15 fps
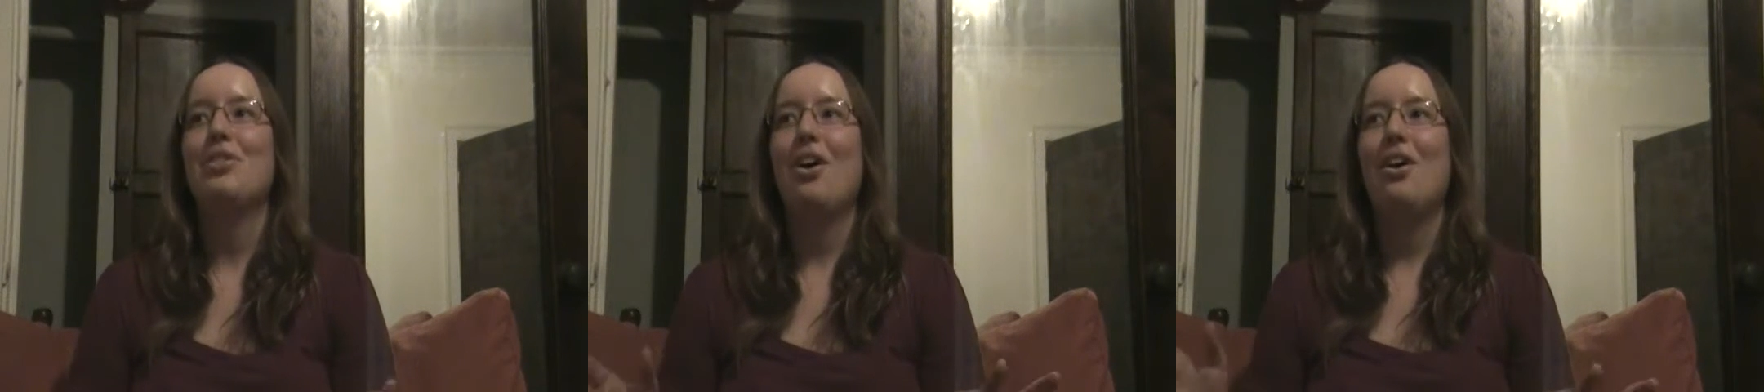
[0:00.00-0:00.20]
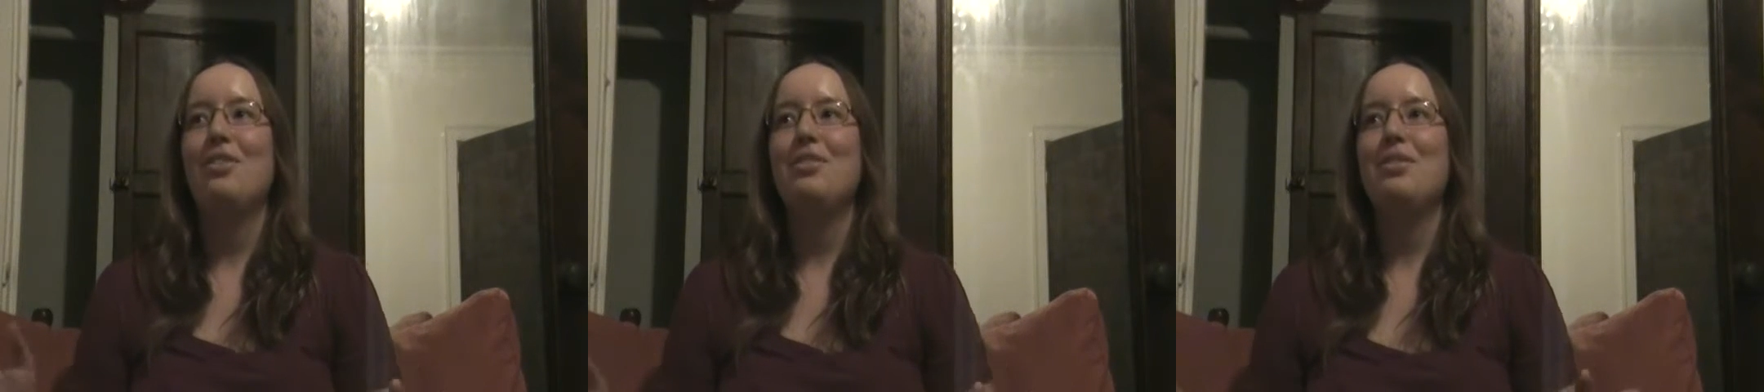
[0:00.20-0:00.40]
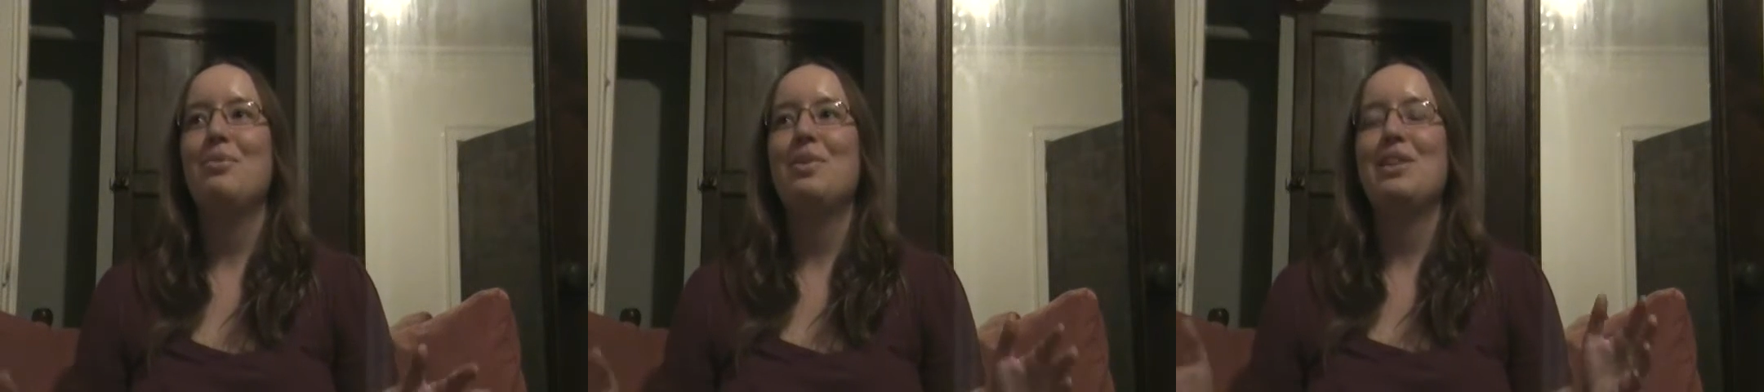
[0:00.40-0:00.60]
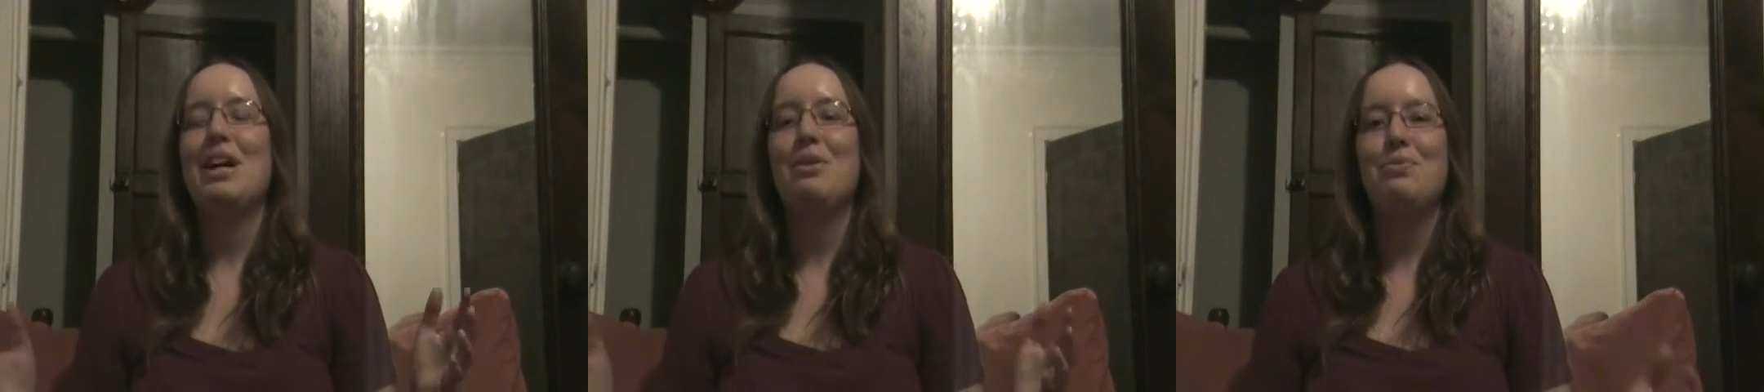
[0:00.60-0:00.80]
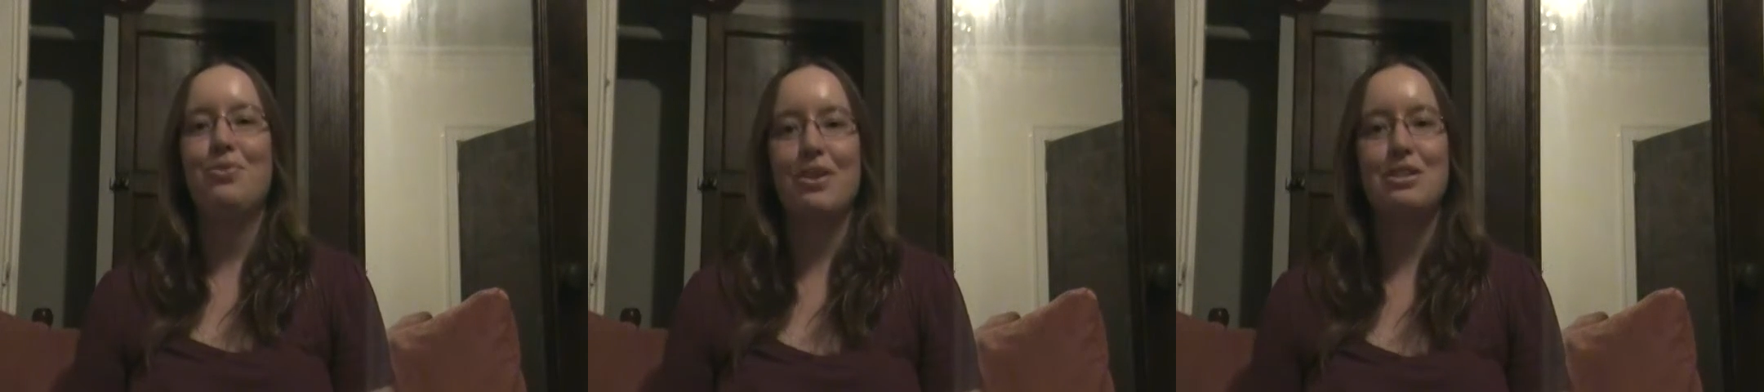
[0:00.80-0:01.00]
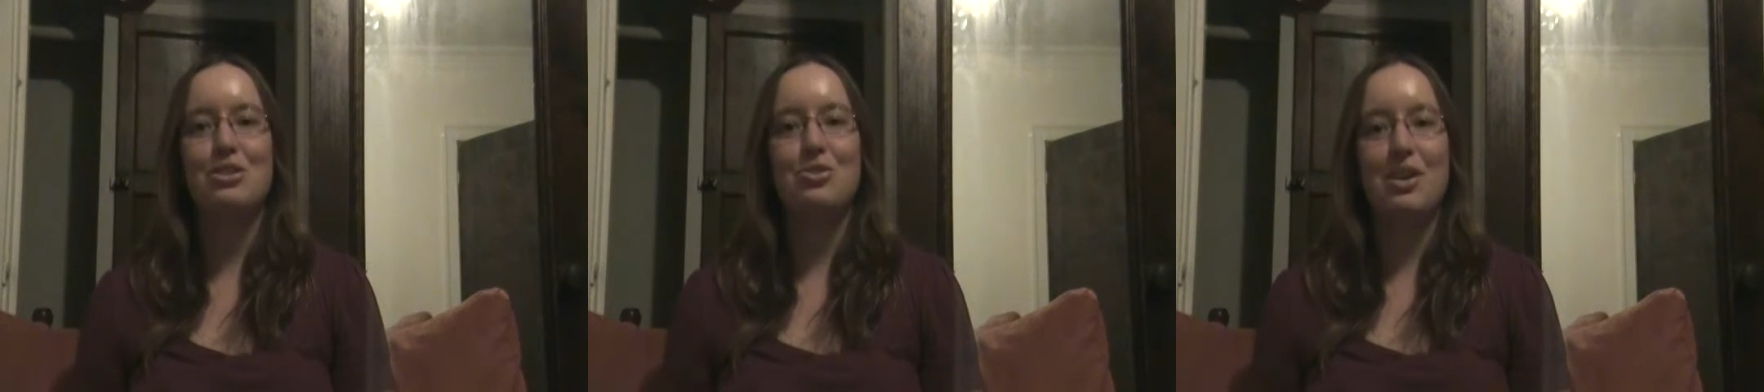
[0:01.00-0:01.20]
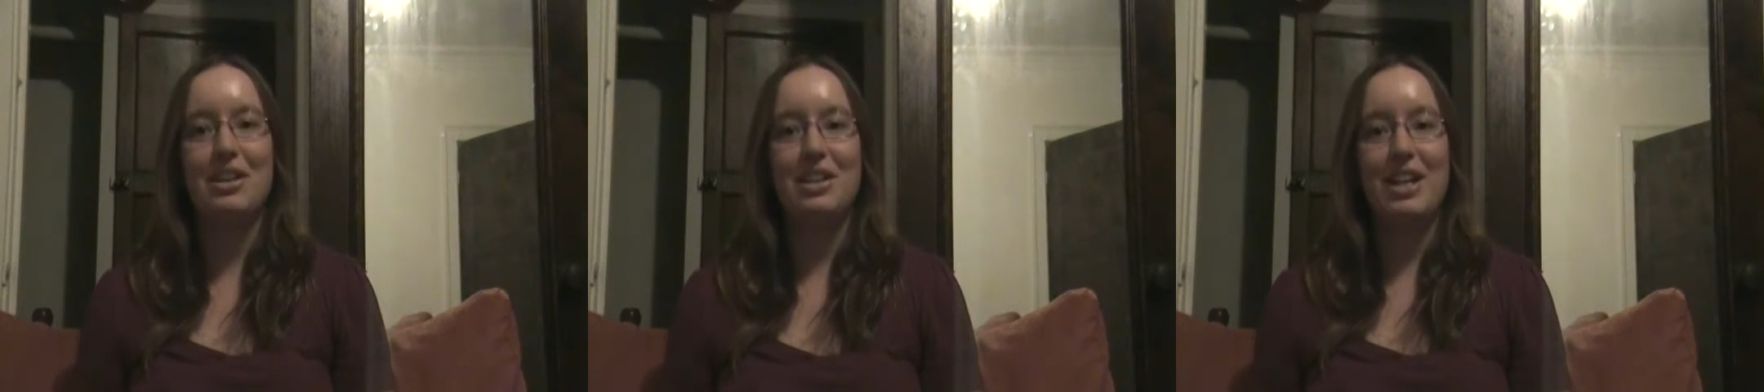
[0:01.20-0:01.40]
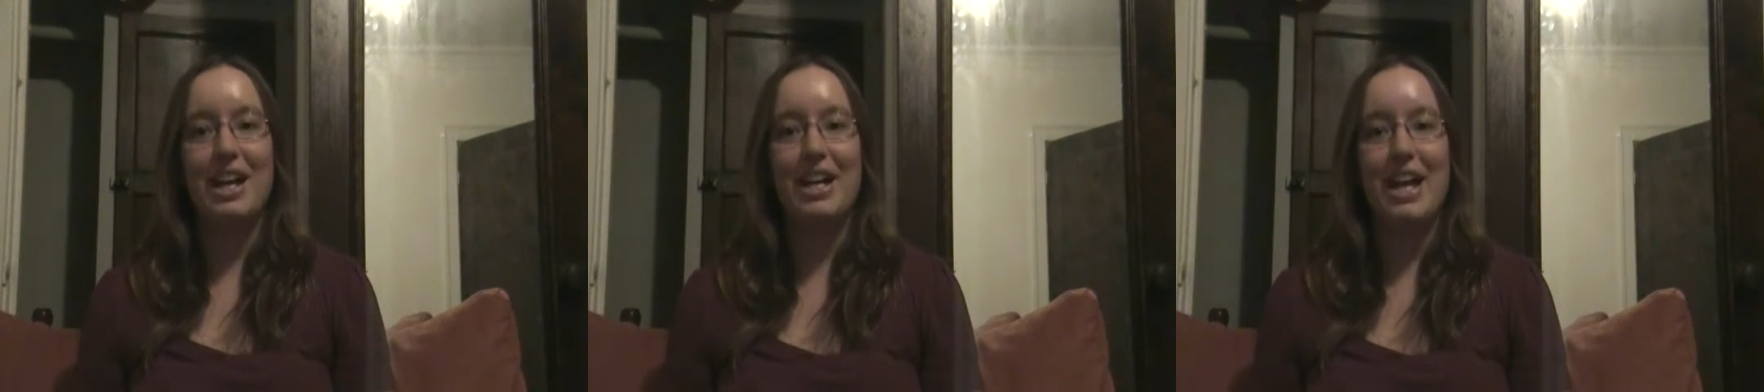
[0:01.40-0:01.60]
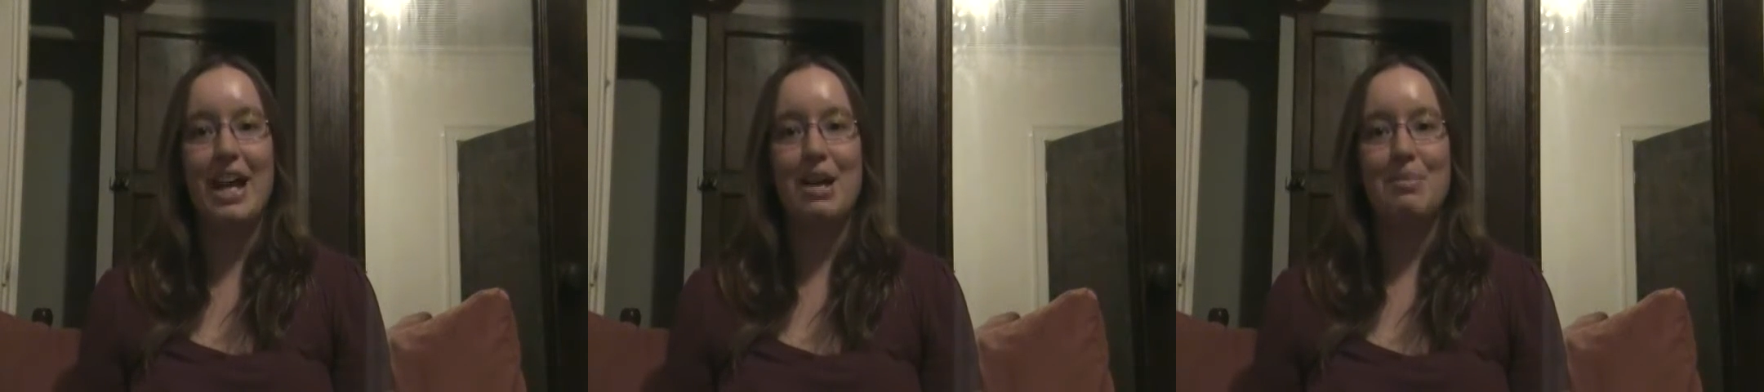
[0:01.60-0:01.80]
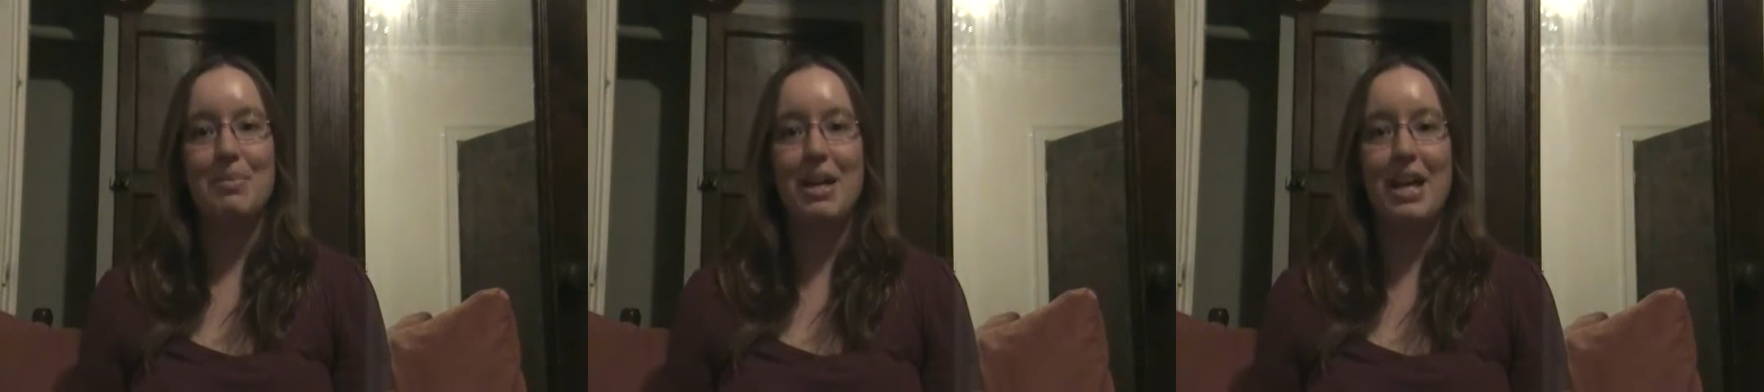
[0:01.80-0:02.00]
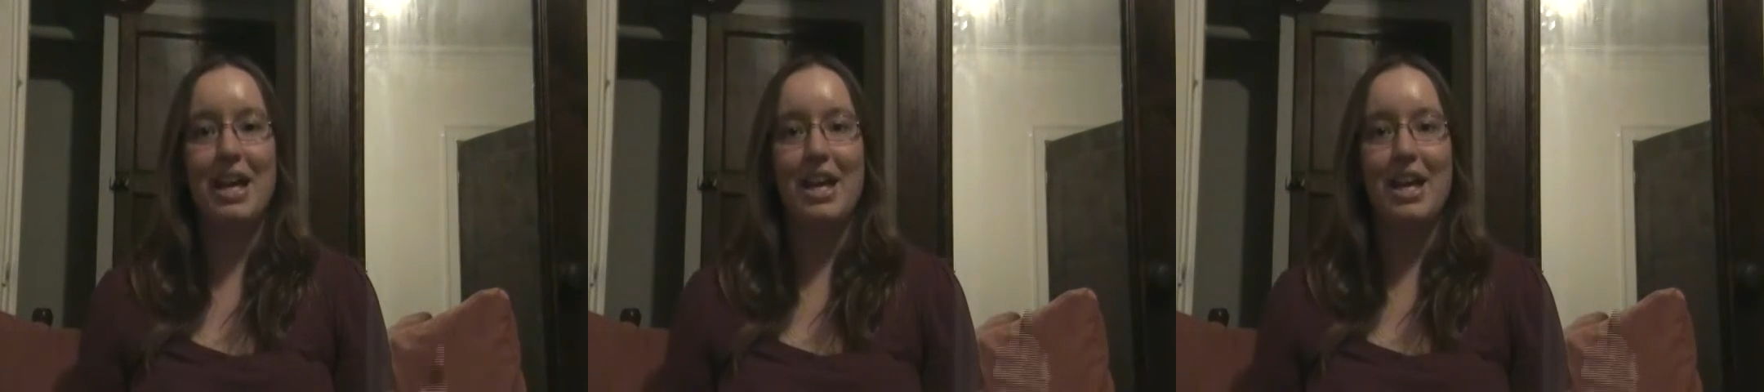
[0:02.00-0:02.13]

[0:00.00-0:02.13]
how frustrated I am